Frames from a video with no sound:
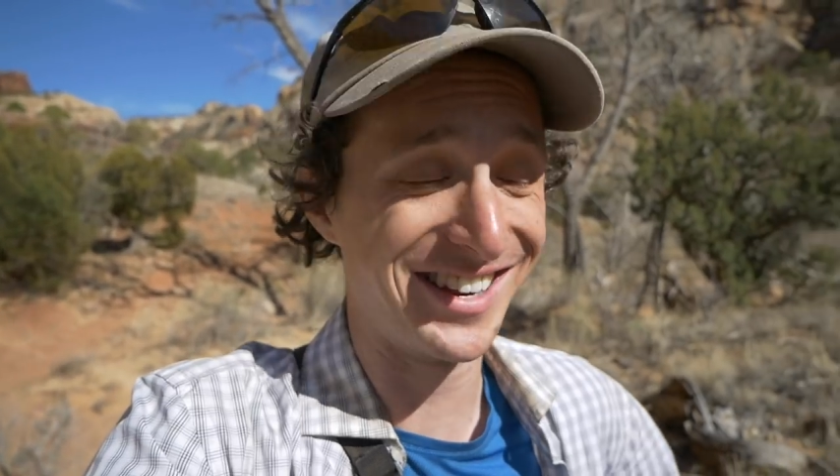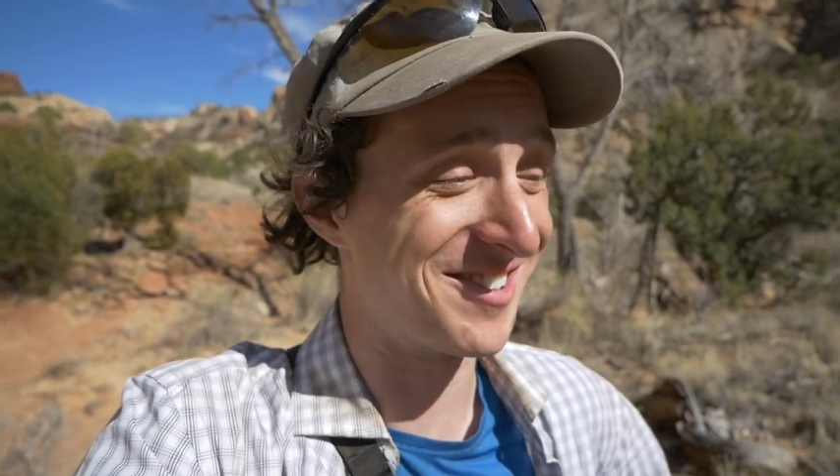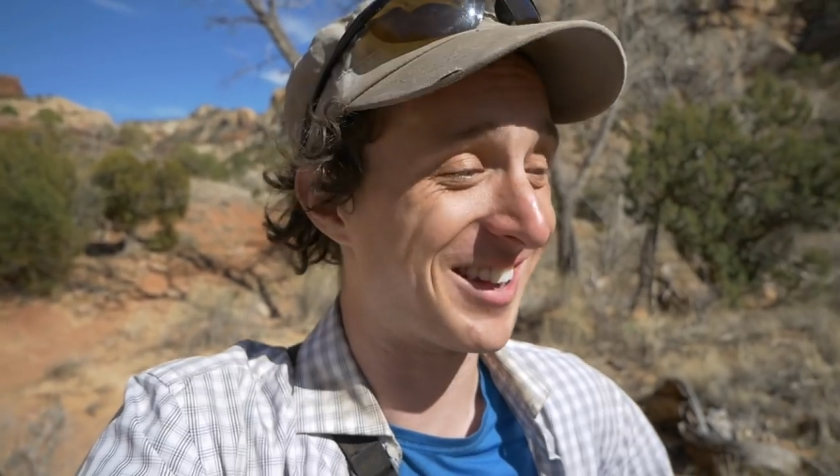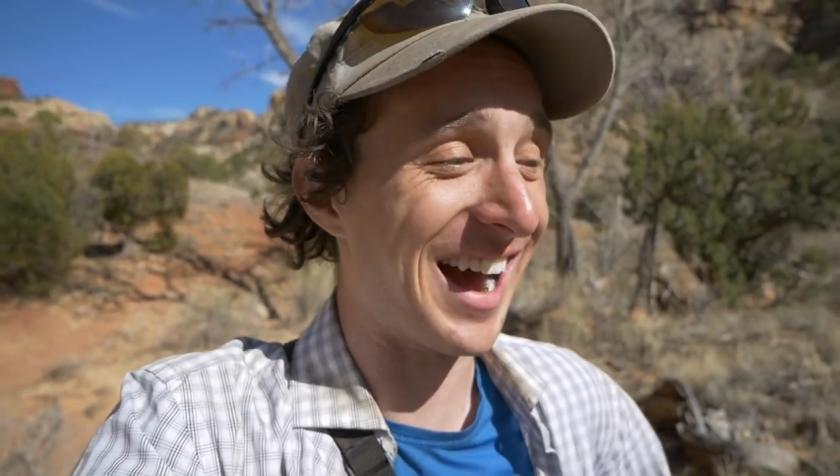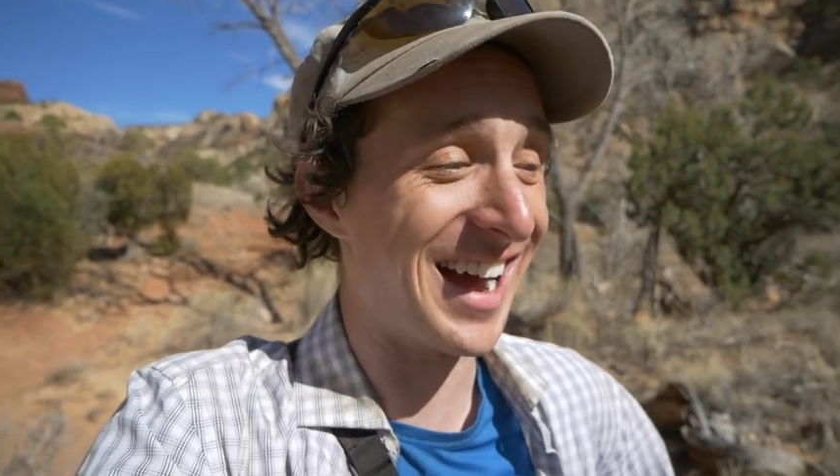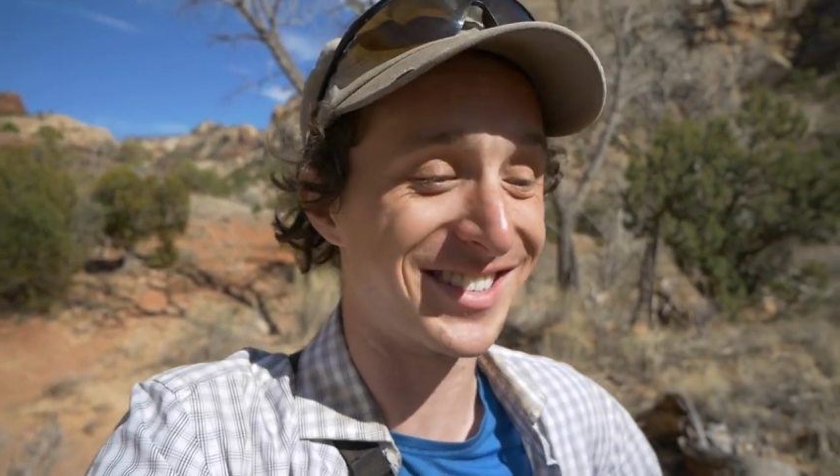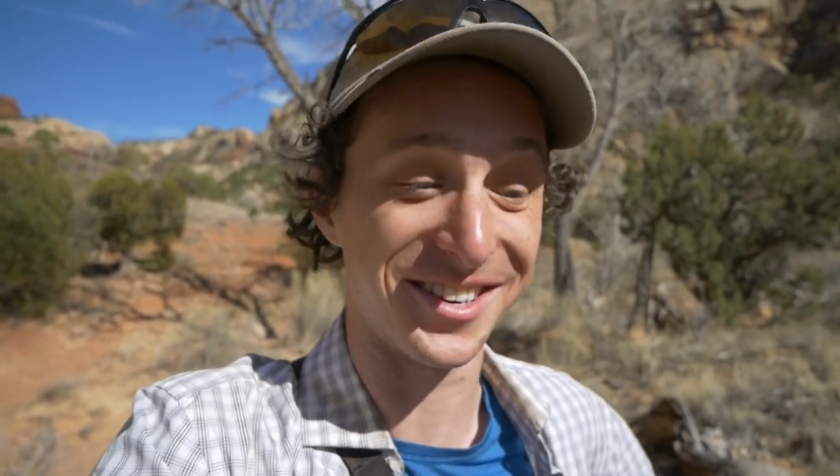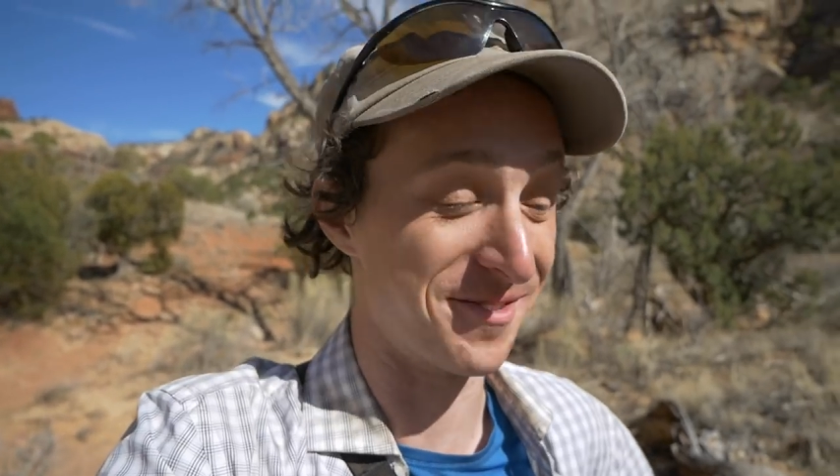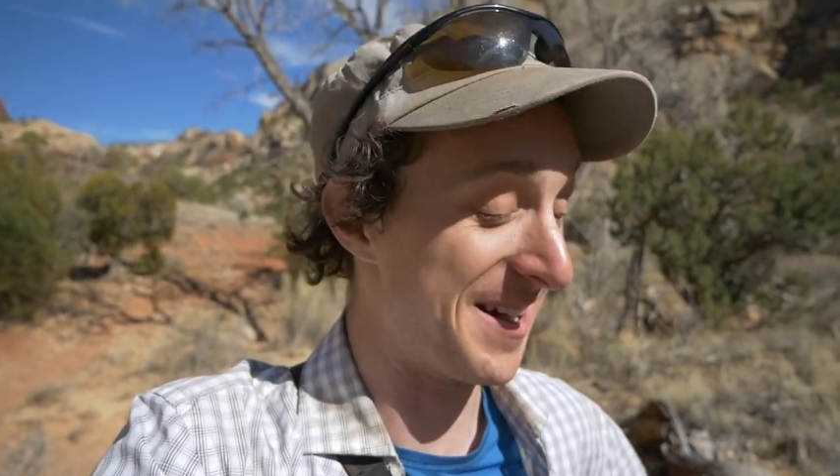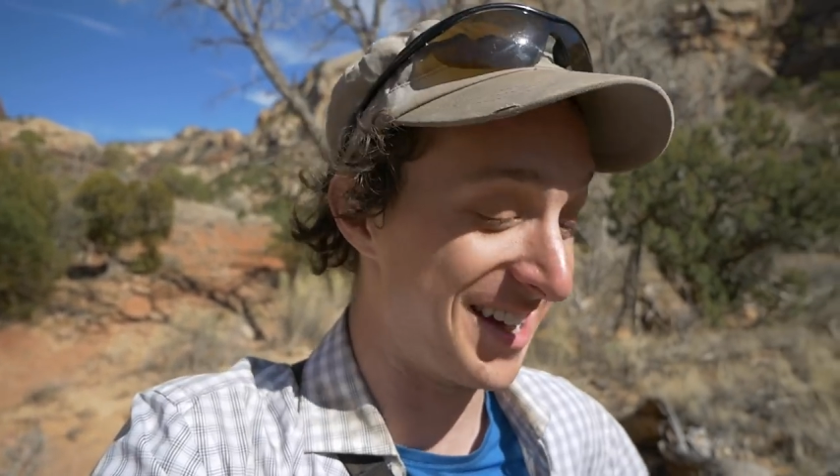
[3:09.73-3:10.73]
You guys
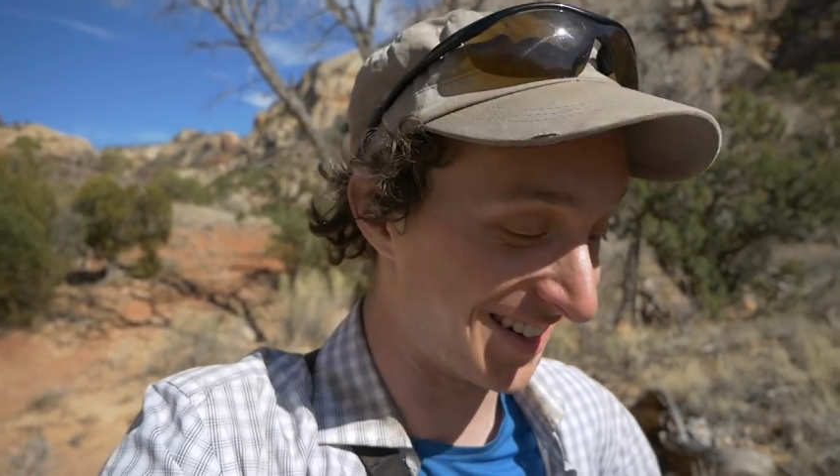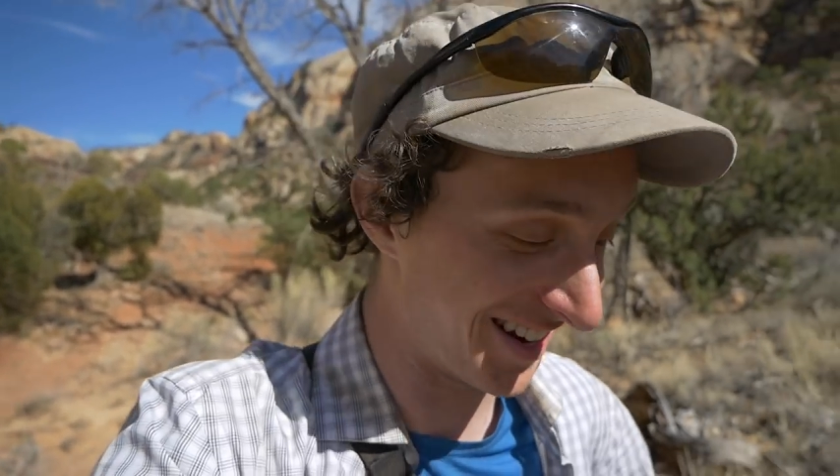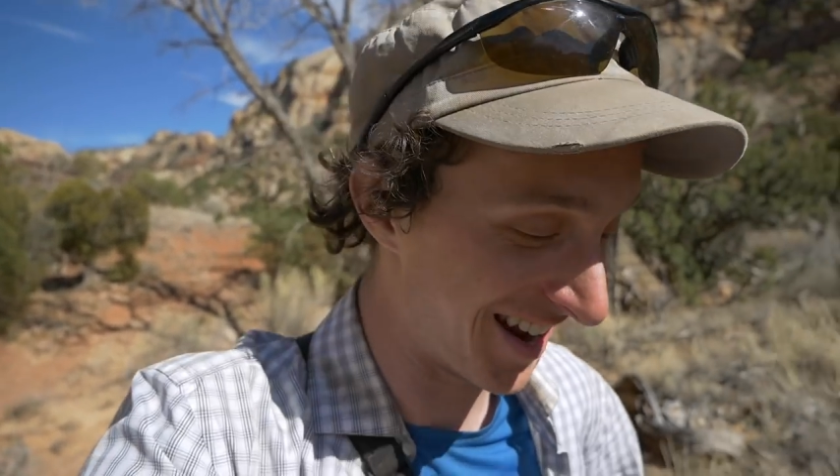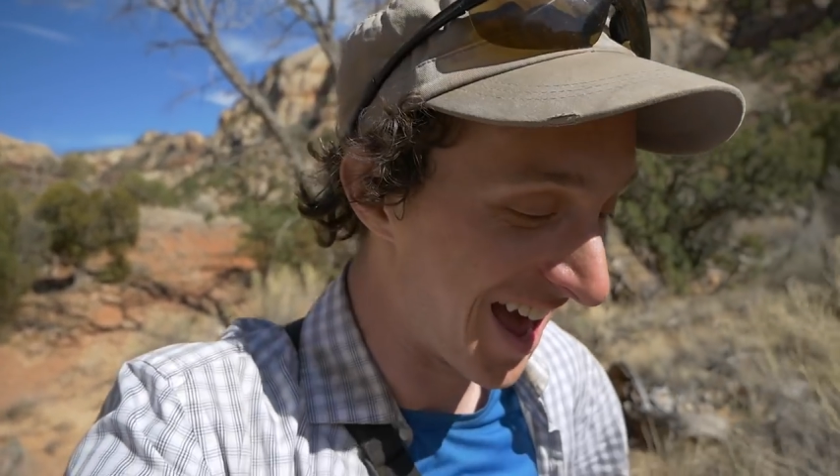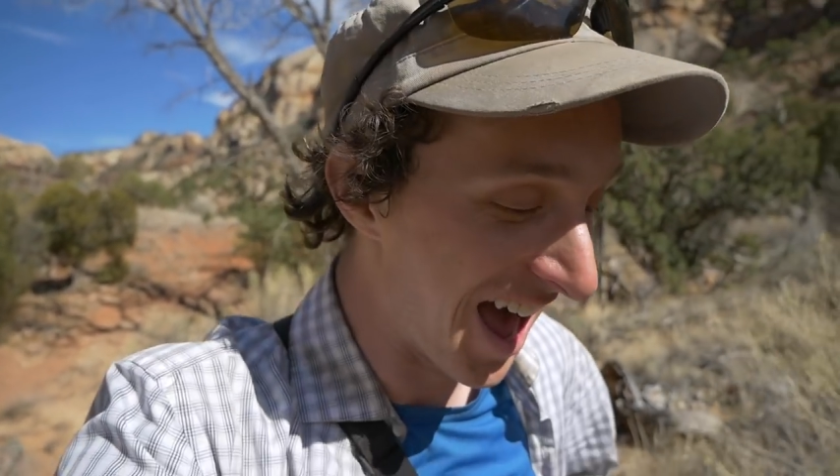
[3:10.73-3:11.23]
are amazing.